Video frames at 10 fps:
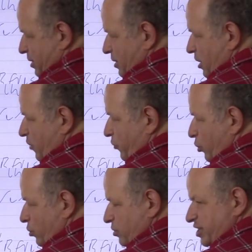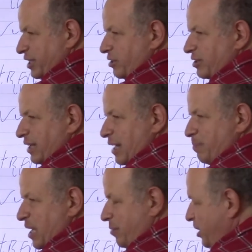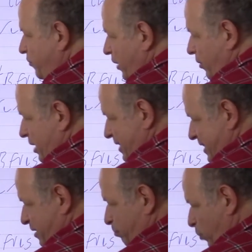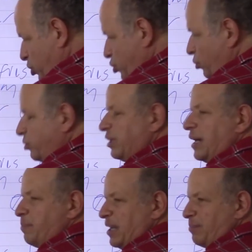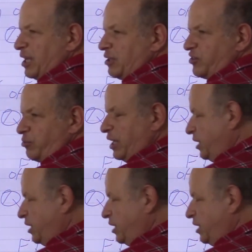If you consider type M invariants modulo type M minus 1